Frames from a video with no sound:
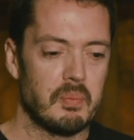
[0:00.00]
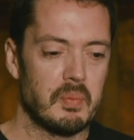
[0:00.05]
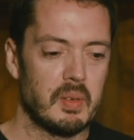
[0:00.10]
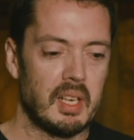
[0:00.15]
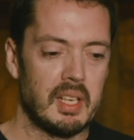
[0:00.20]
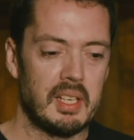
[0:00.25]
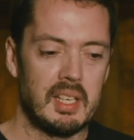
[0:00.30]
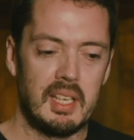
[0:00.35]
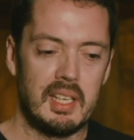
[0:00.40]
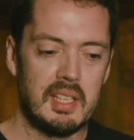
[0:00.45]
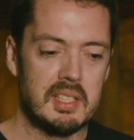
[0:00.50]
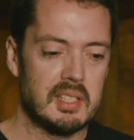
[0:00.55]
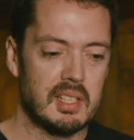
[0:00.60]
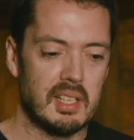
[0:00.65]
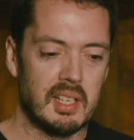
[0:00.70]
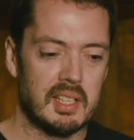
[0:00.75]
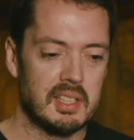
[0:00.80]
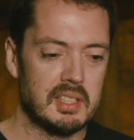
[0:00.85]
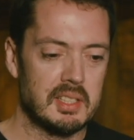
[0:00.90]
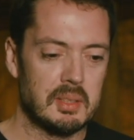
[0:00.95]
And he's
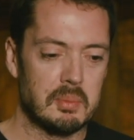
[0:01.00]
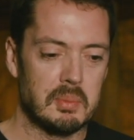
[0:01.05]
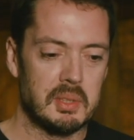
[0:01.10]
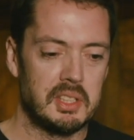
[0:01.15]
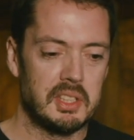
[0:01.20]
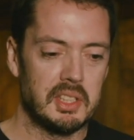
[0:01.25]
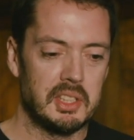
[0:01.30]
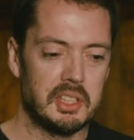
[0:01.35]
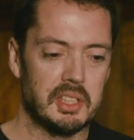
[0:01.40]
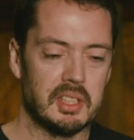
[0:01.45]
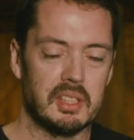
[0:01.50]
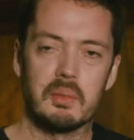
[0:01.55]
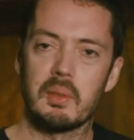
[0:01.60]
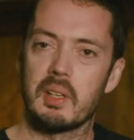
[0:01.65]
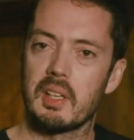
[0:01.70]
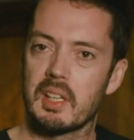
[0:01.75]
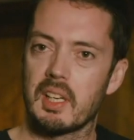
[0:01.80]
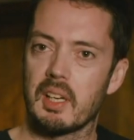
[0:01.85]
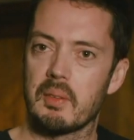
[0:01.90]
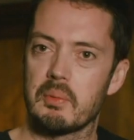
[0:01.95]
like, he's a magician
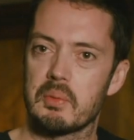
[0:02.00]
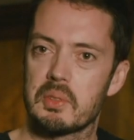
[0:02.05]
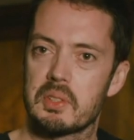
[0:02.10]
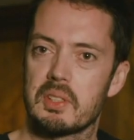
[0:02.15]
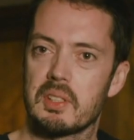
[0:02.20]
when it comes